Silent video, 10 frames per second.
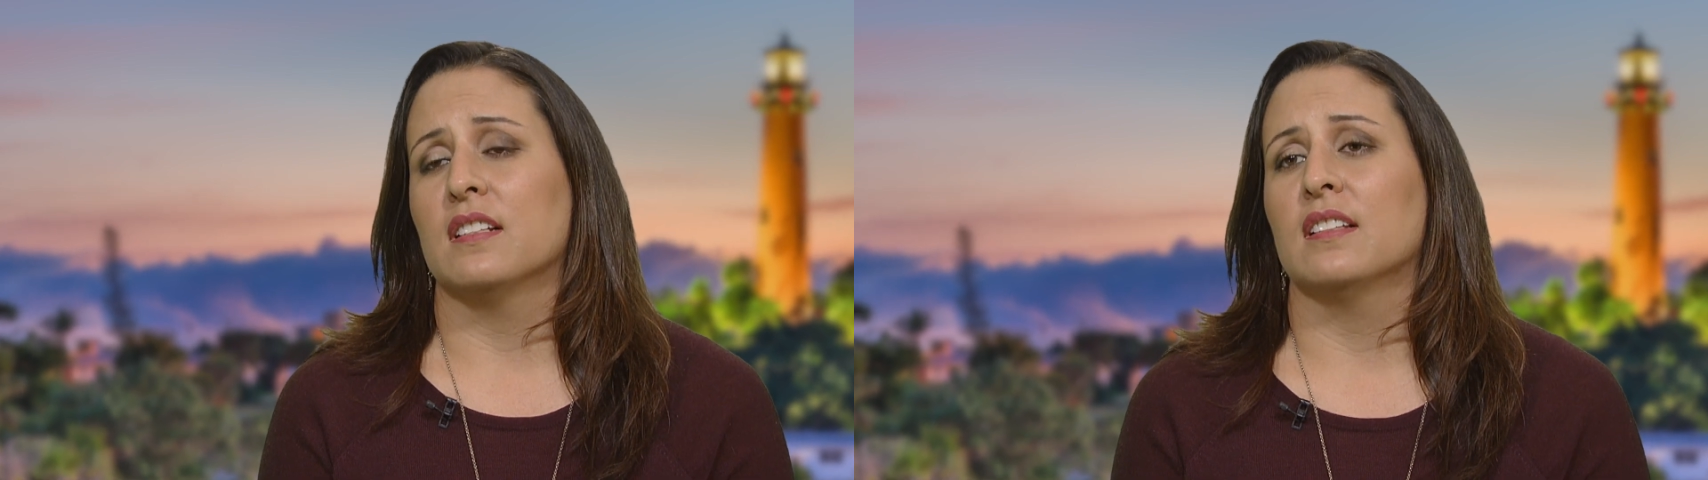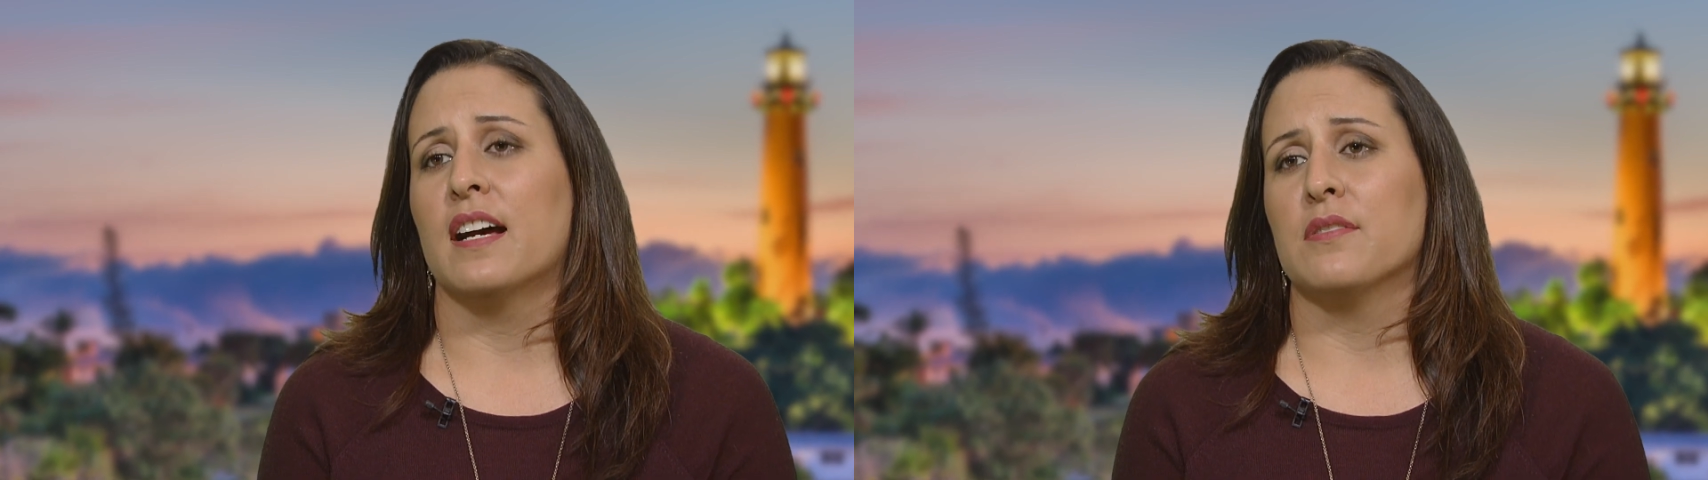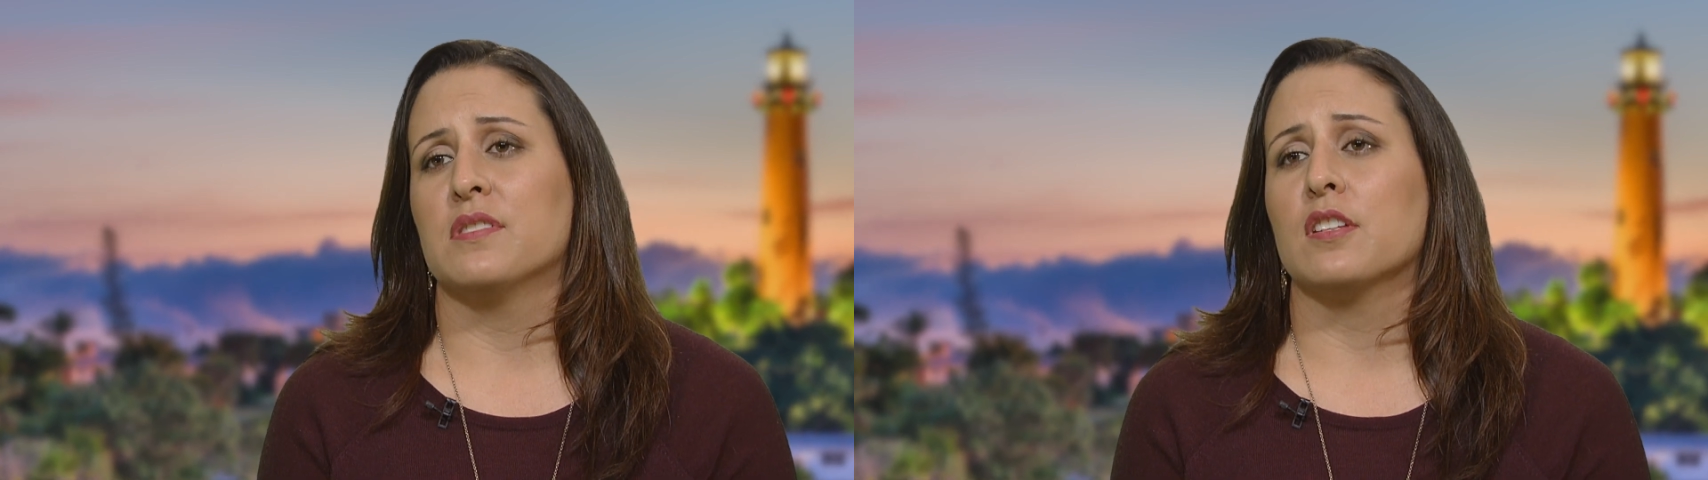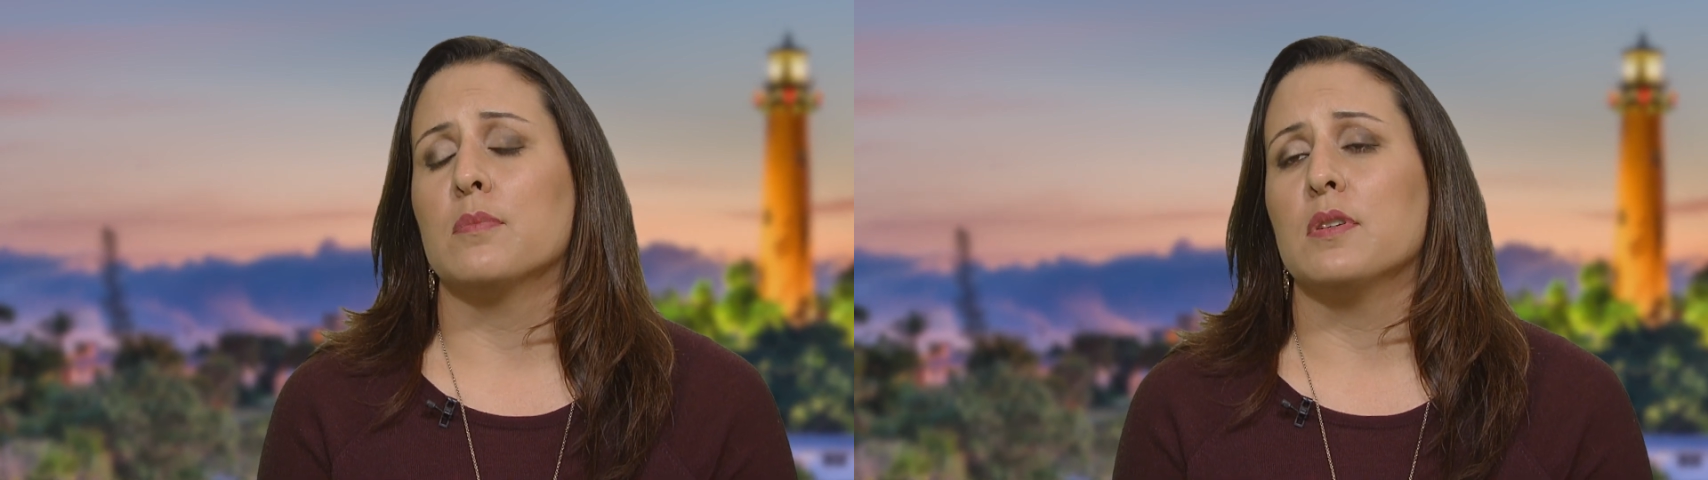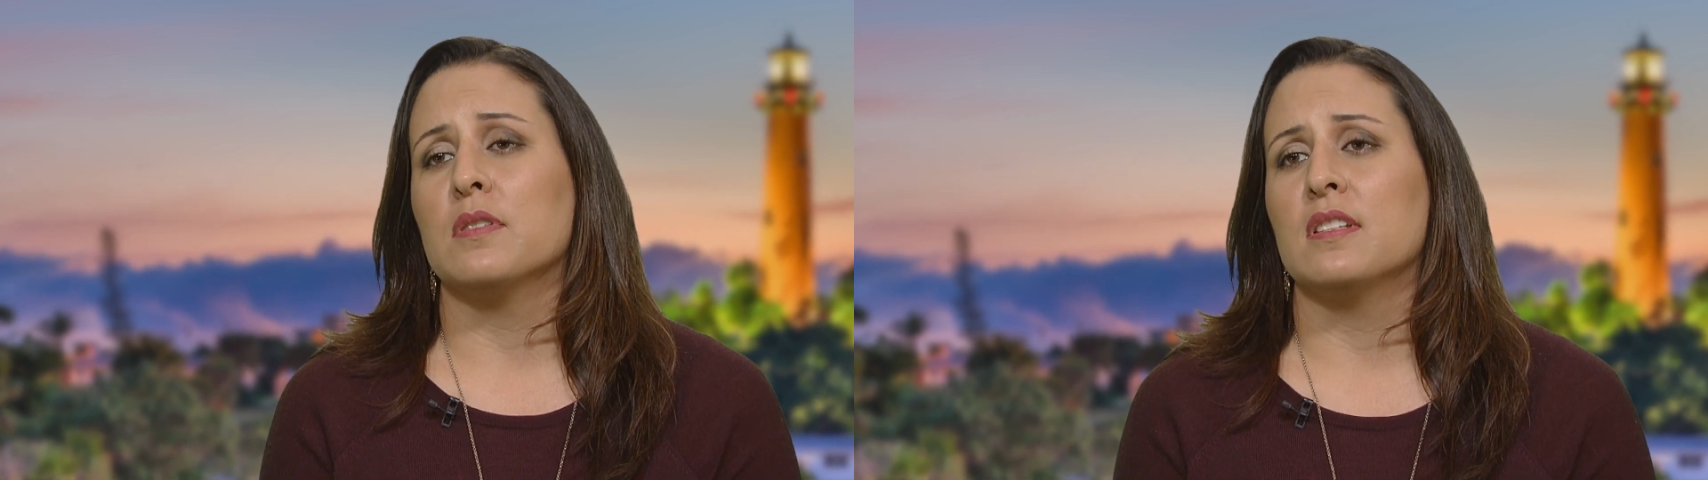It allows the
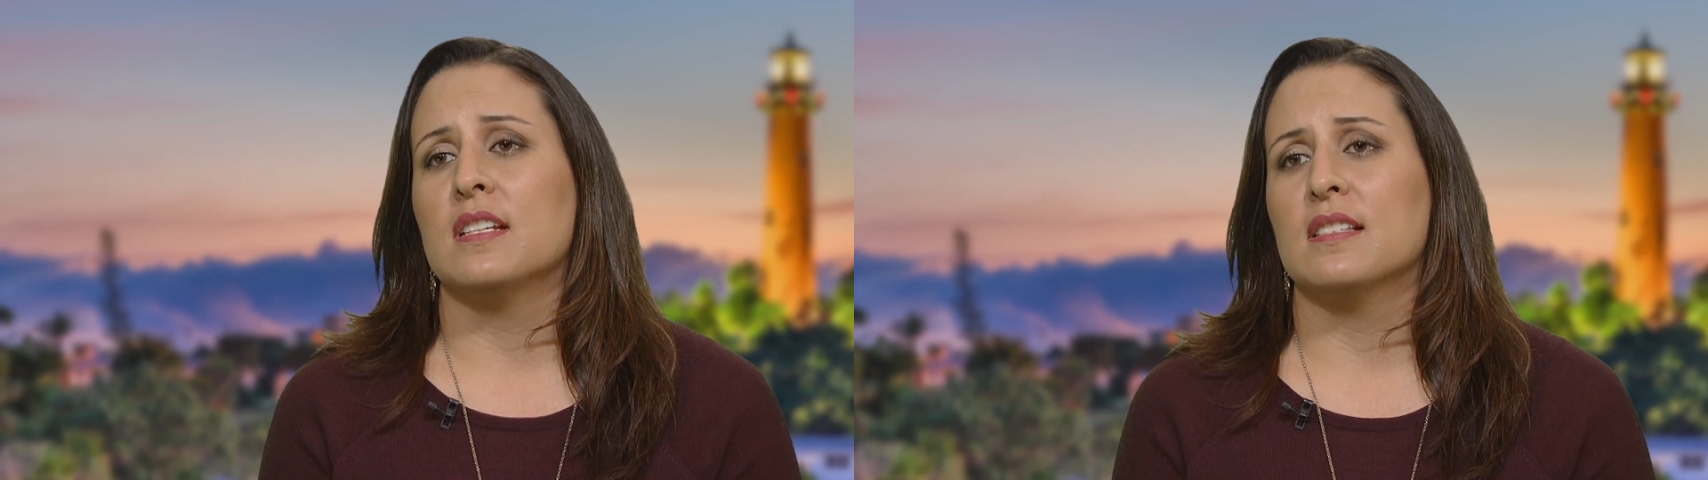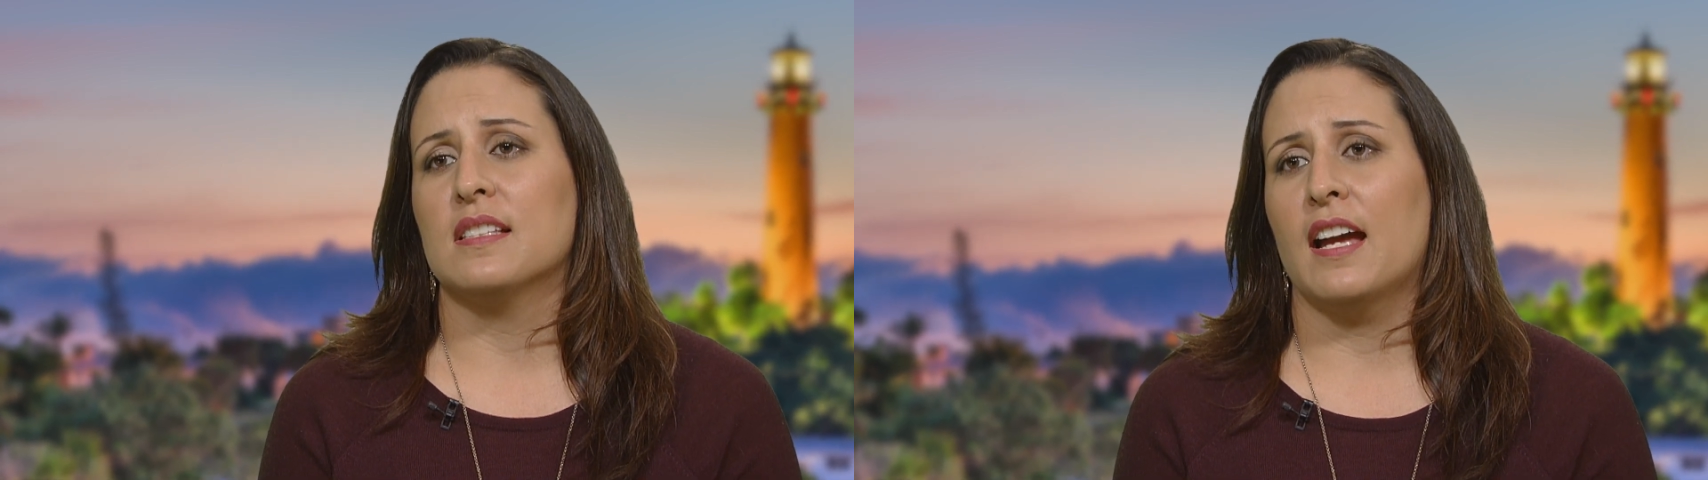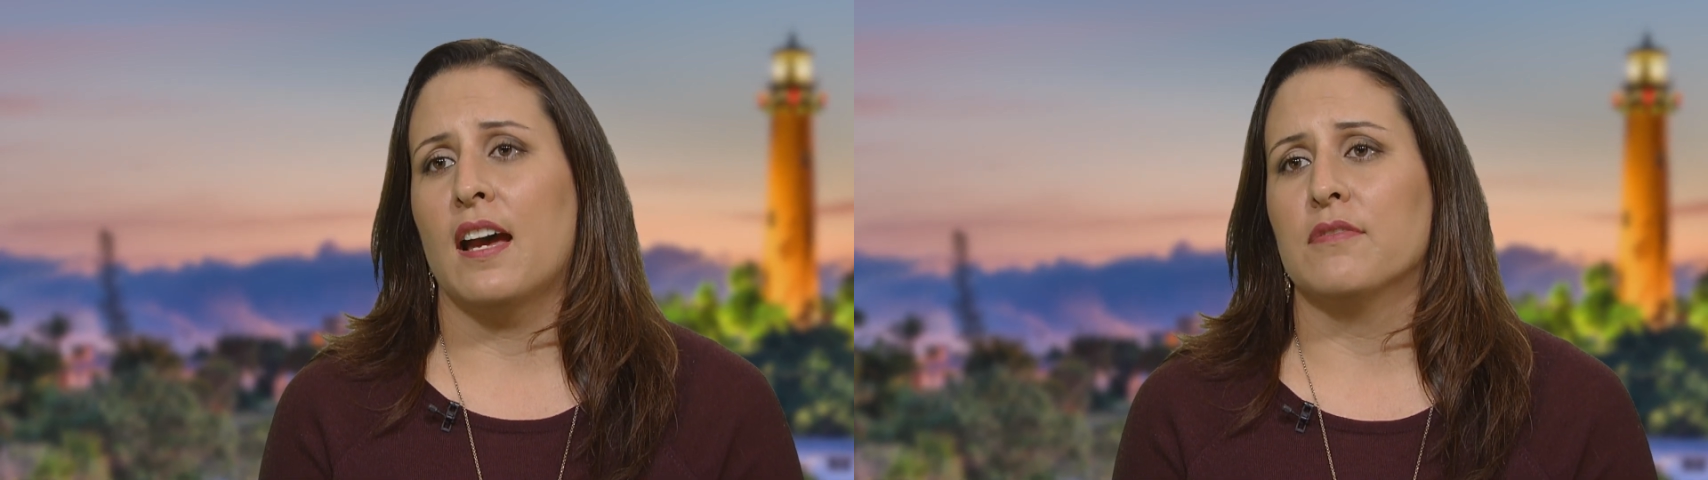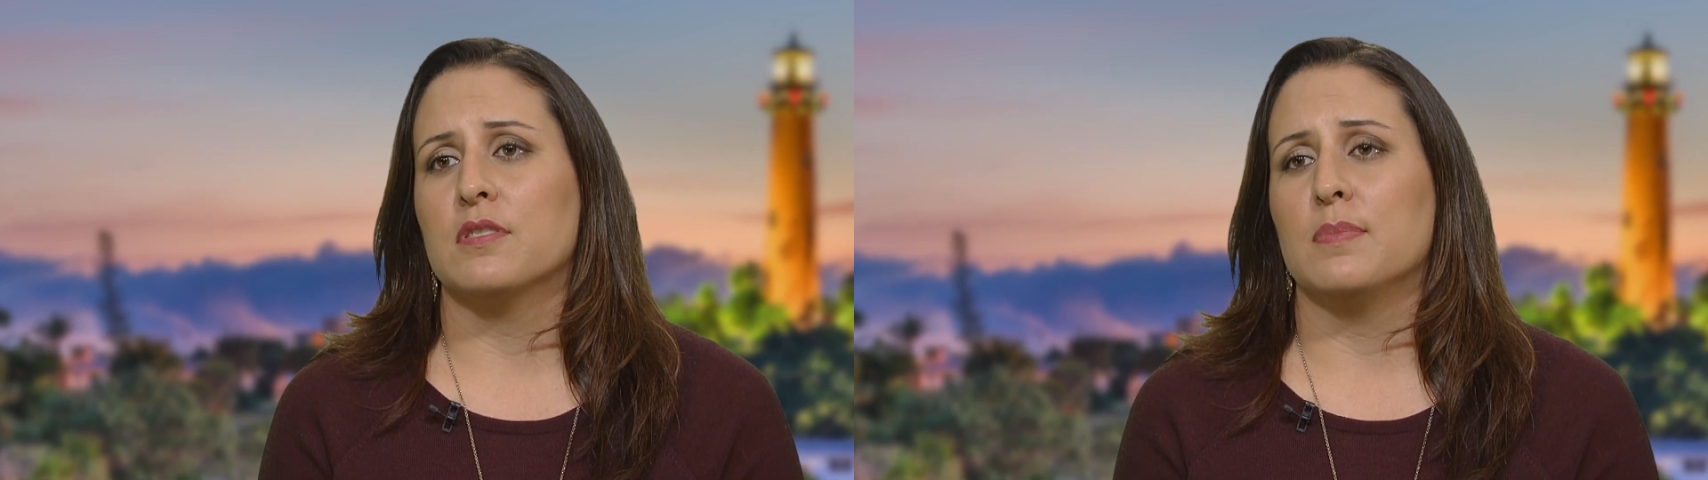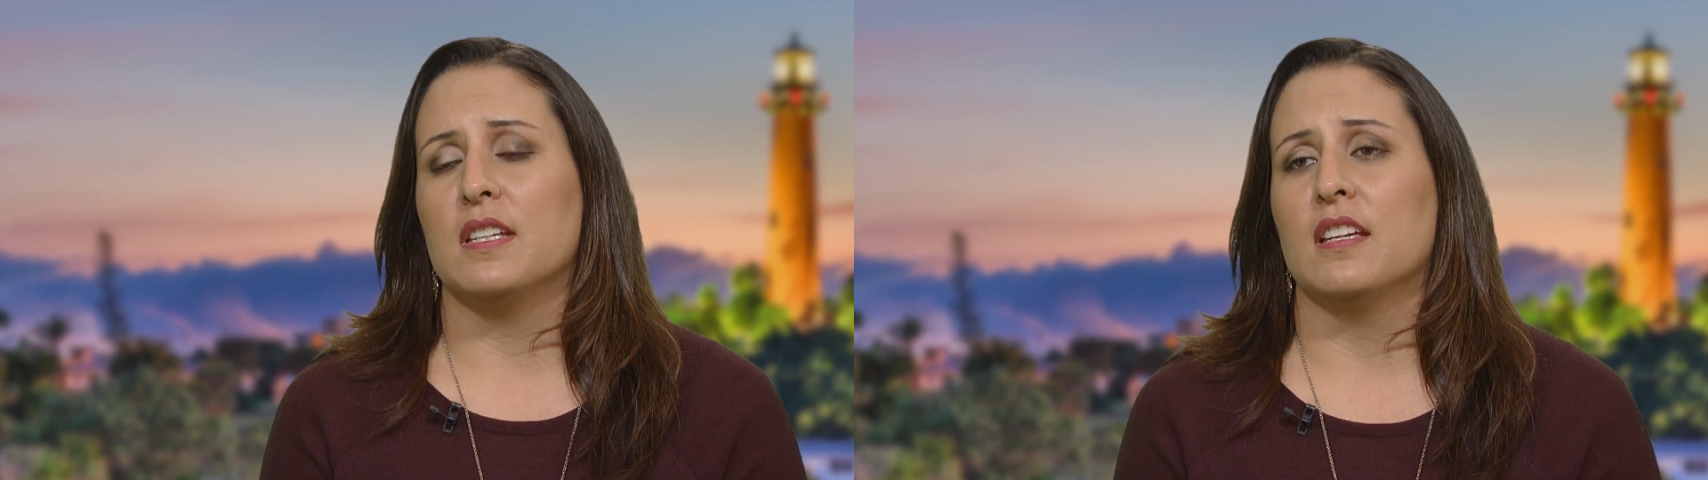community staff
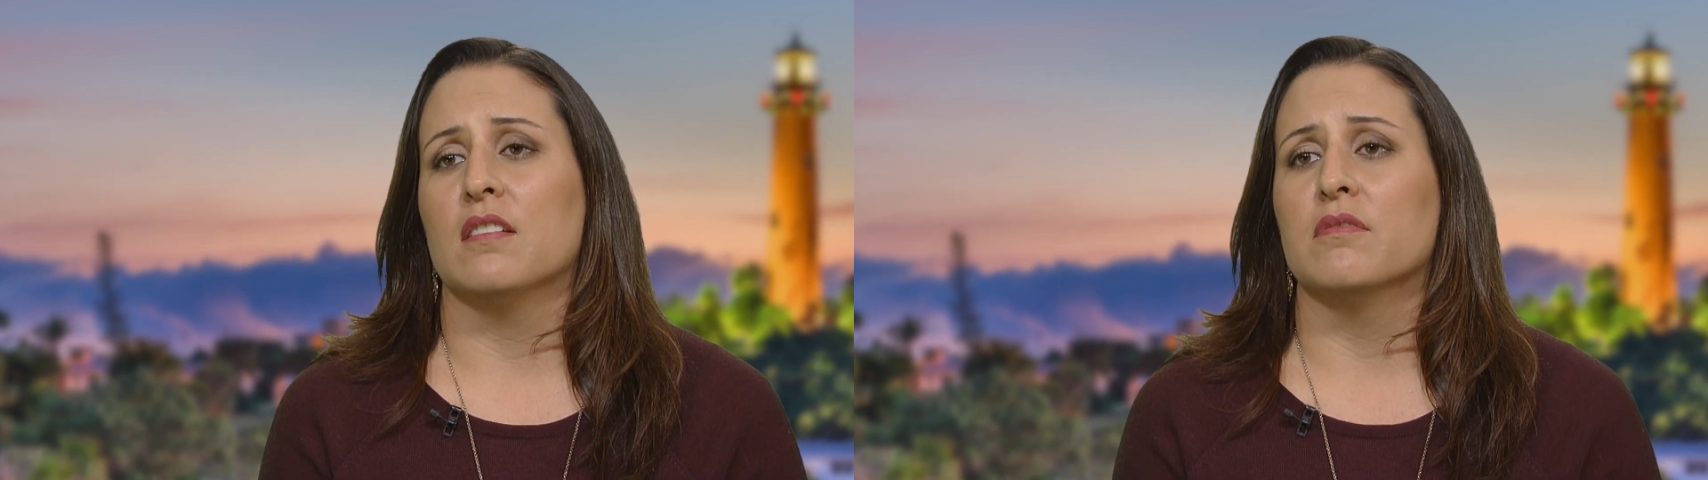to be